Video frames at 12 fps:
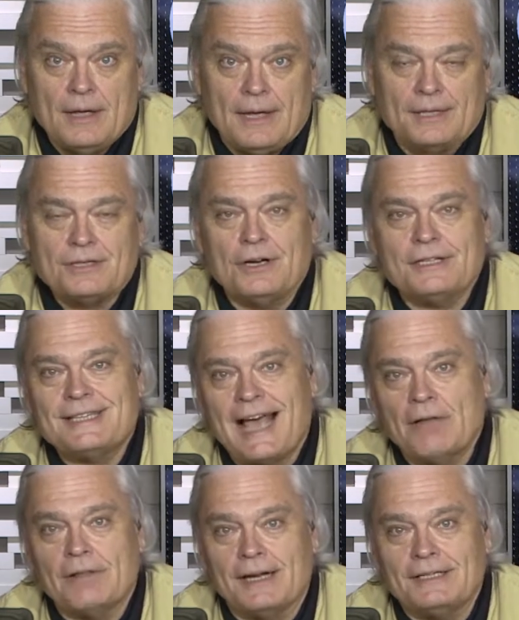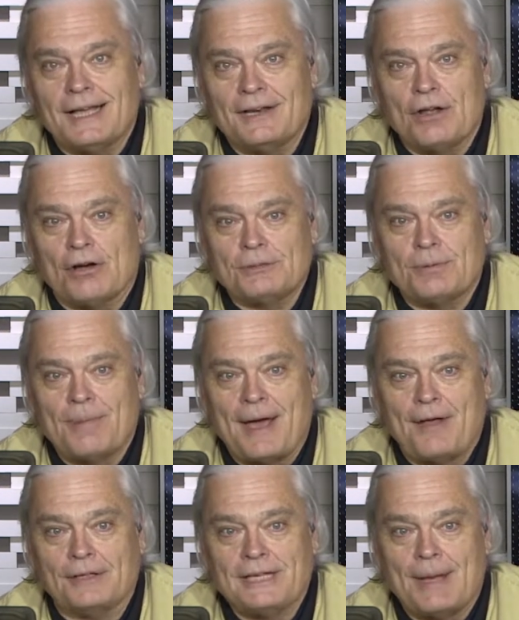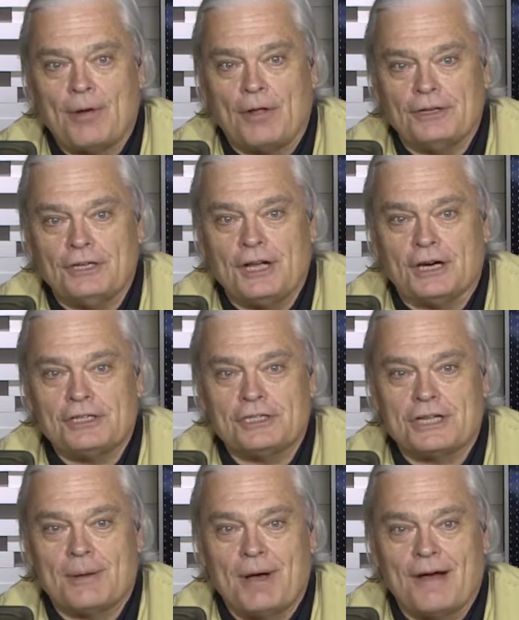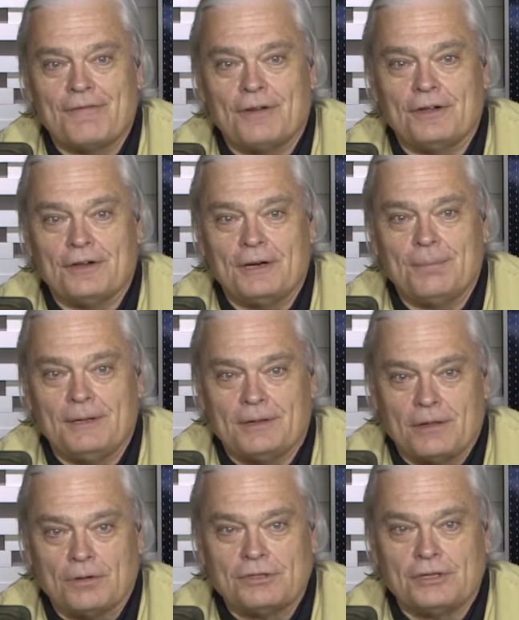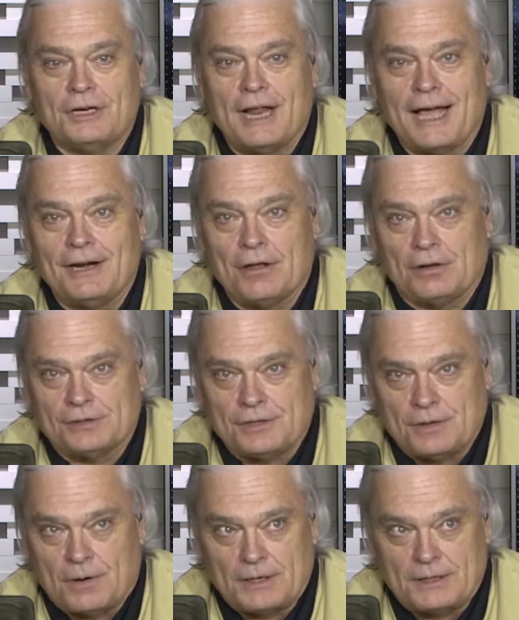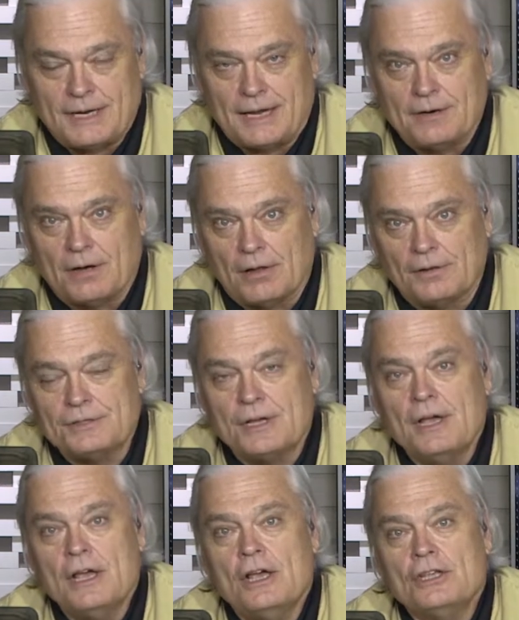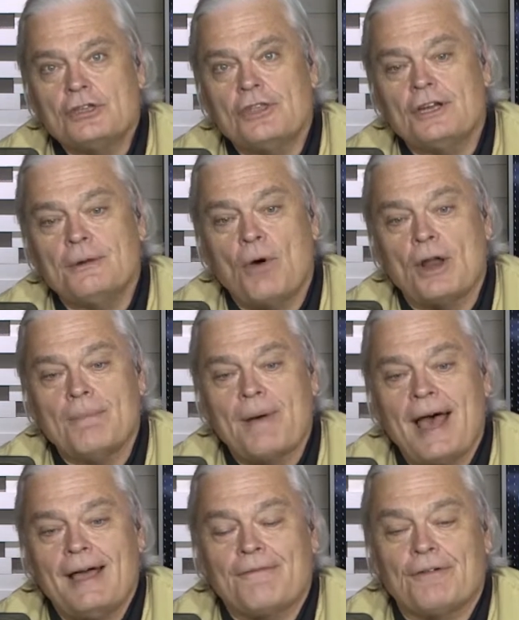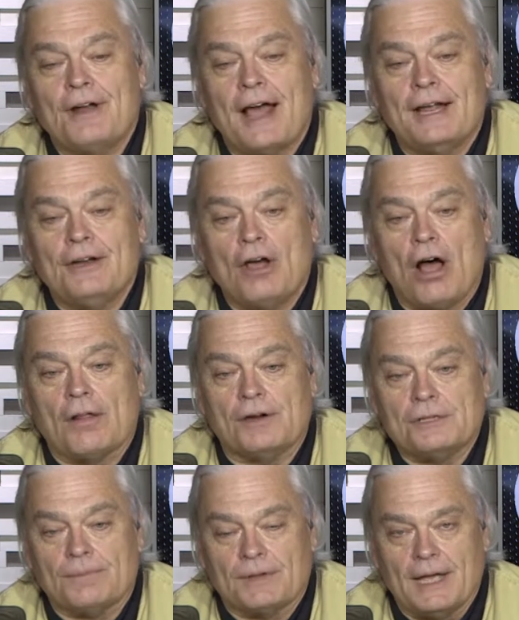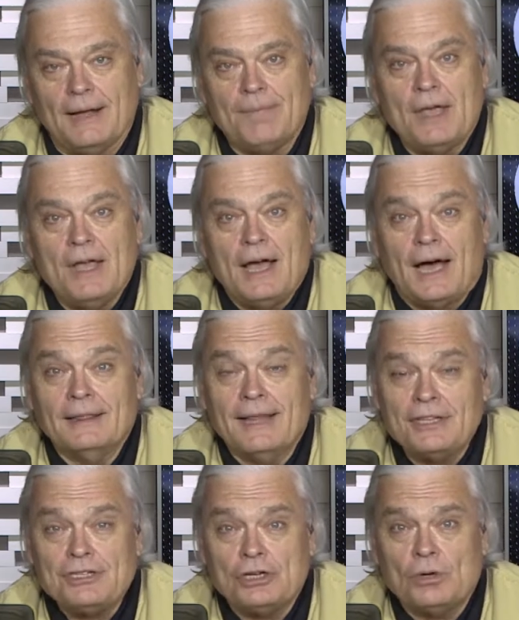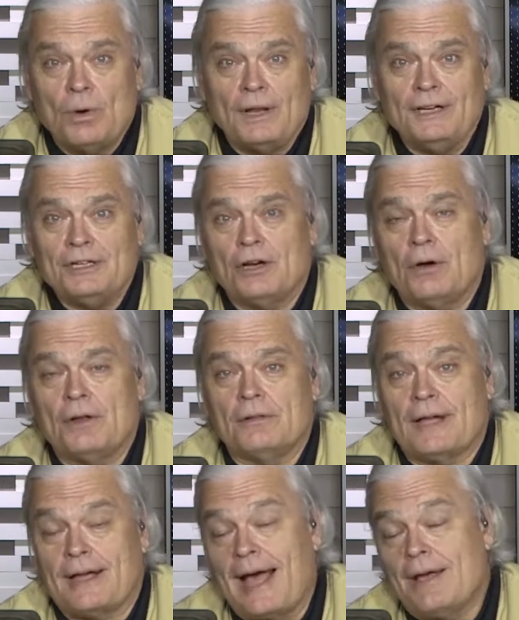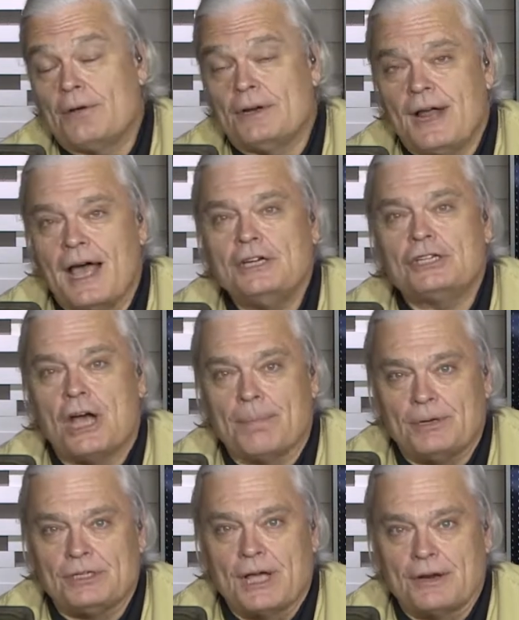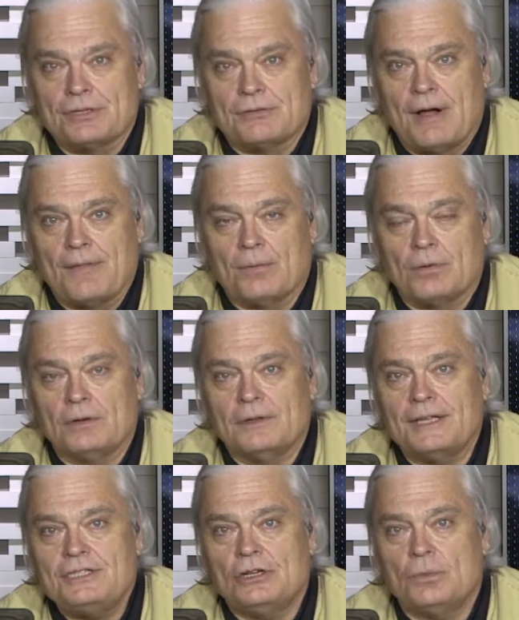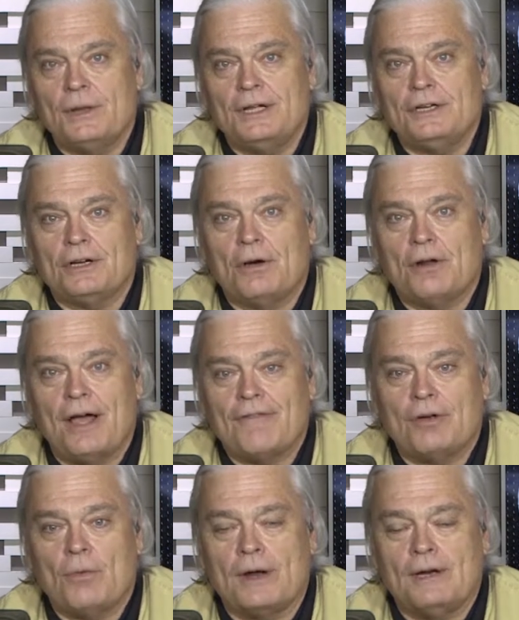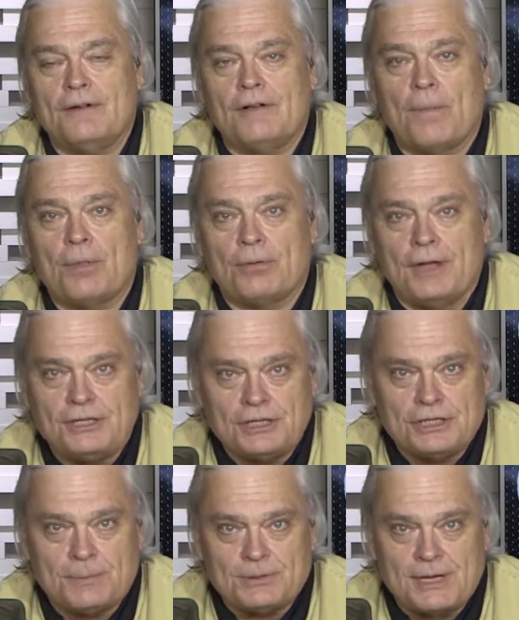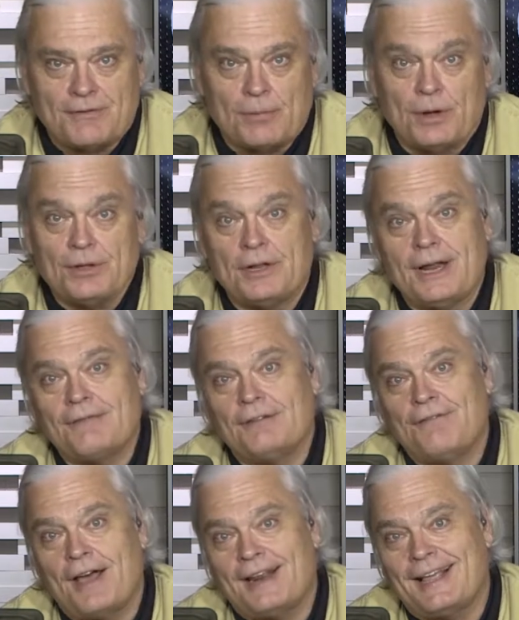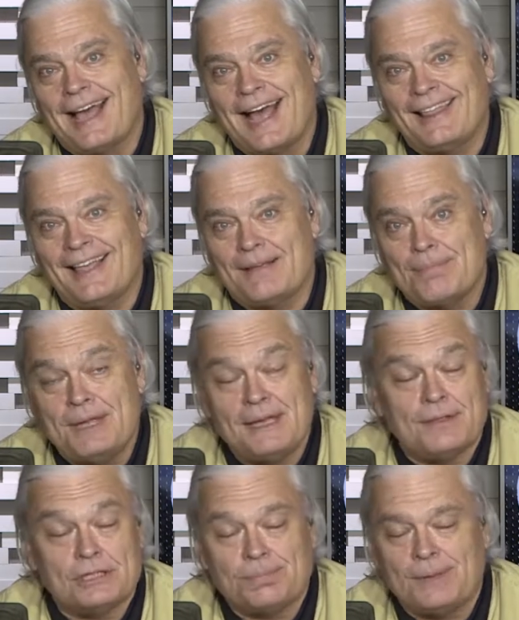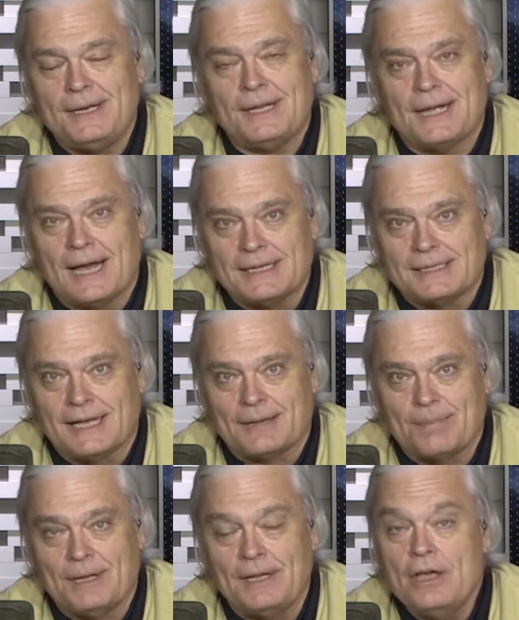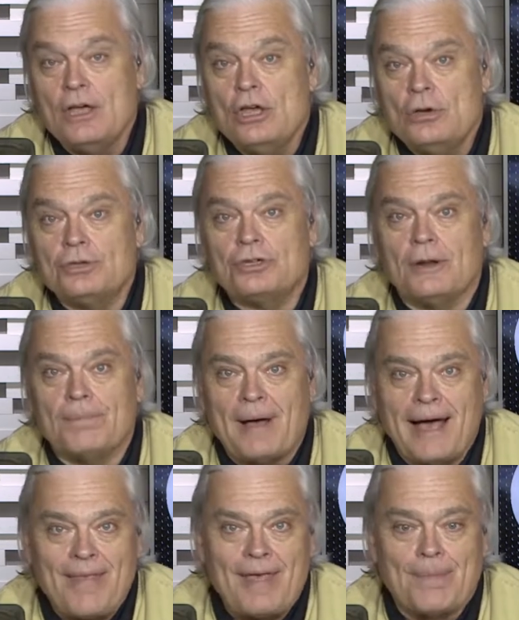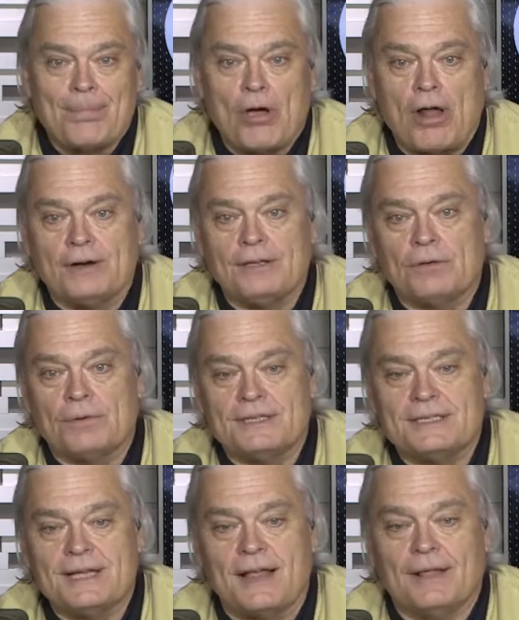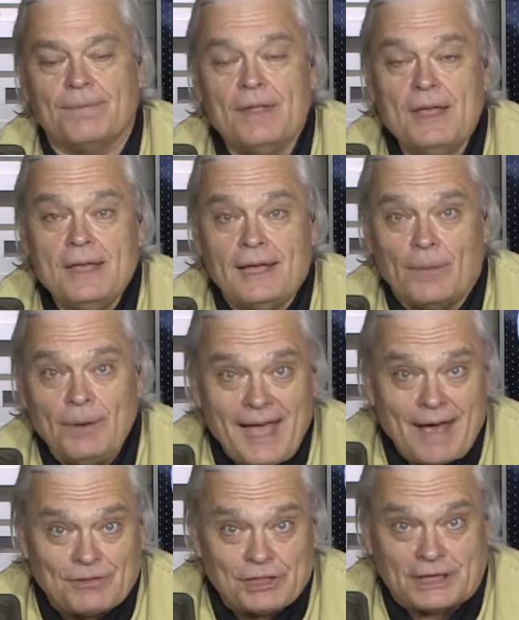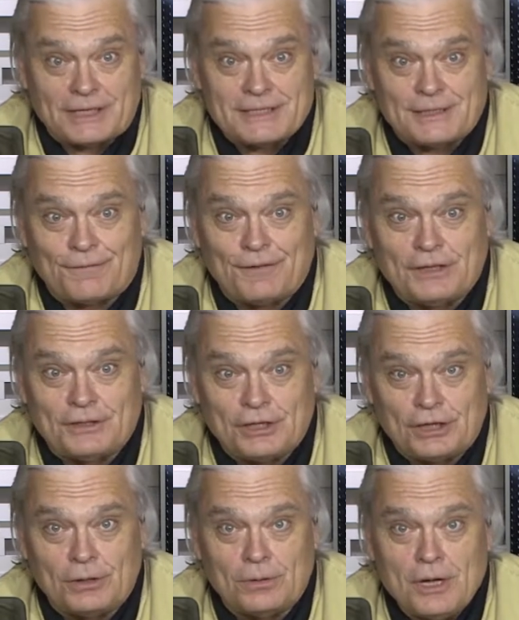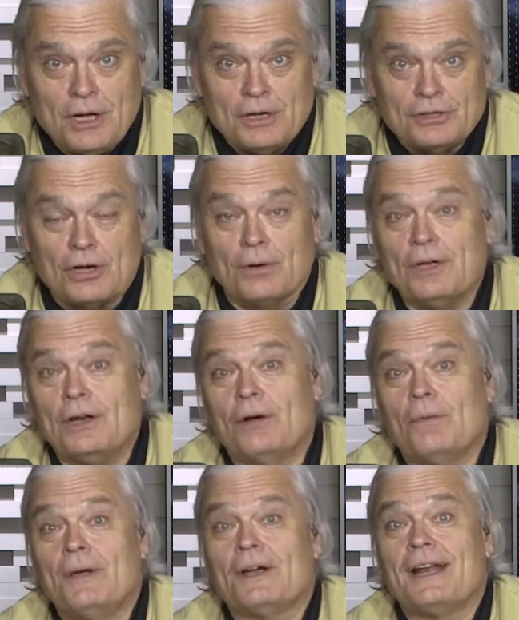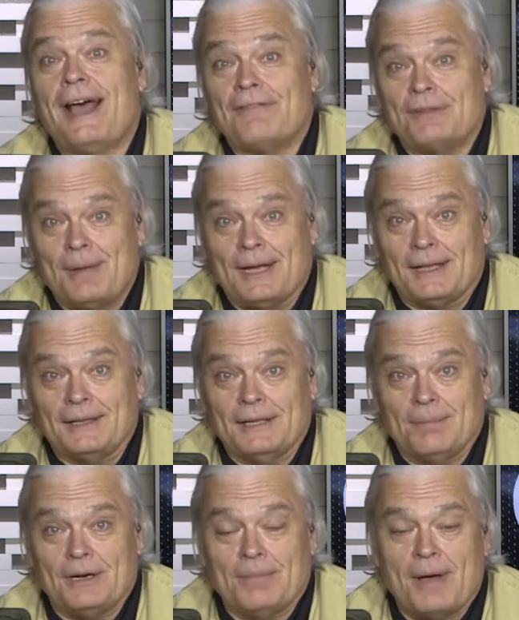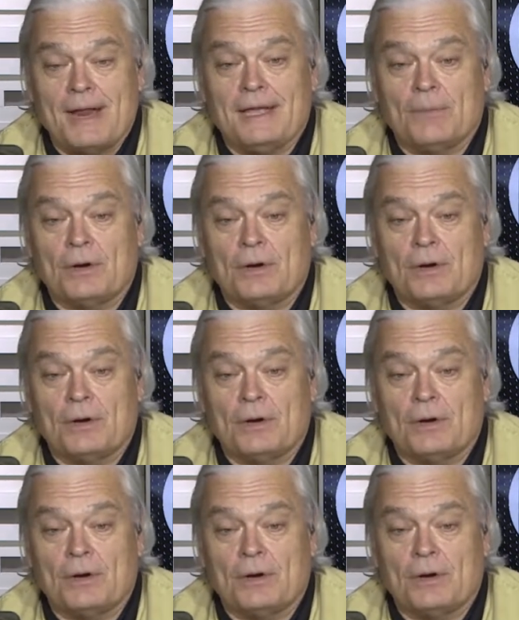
It's going to sound like $10, but by the time all the deductions come off there, you're going to be closer to $9 than you are to $10. So they're going to want to buy it for $9, okay? Unless you're willing to go to, like I go to nine shopping channels around the world, unless you're willing to go to everyone and develop the relationships to everyone, you're going to have to find a guy like me, and there's plenty of guys like me, who's going to buy that product and resell it. And we have chickens to feed too. So, you know, we're going to have to make a little bit of money, and